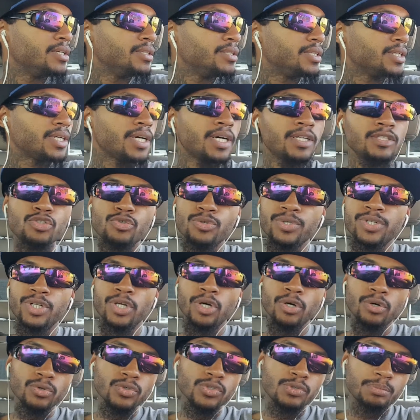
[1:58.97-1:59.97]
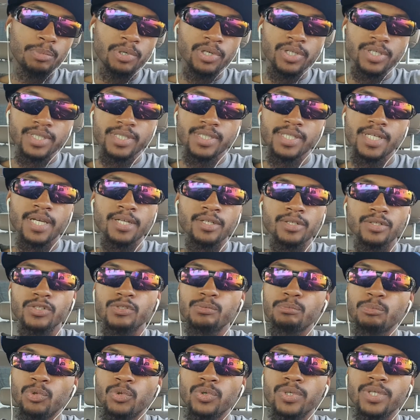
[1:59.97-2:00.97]
the country knows Bernie
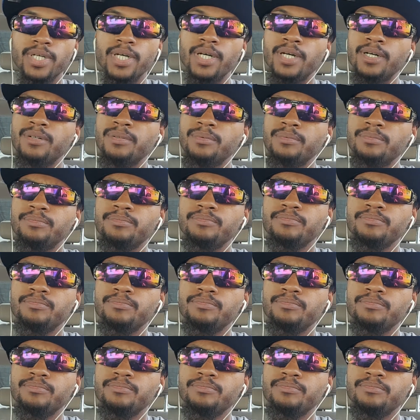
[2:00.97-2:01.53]
Sanders more now.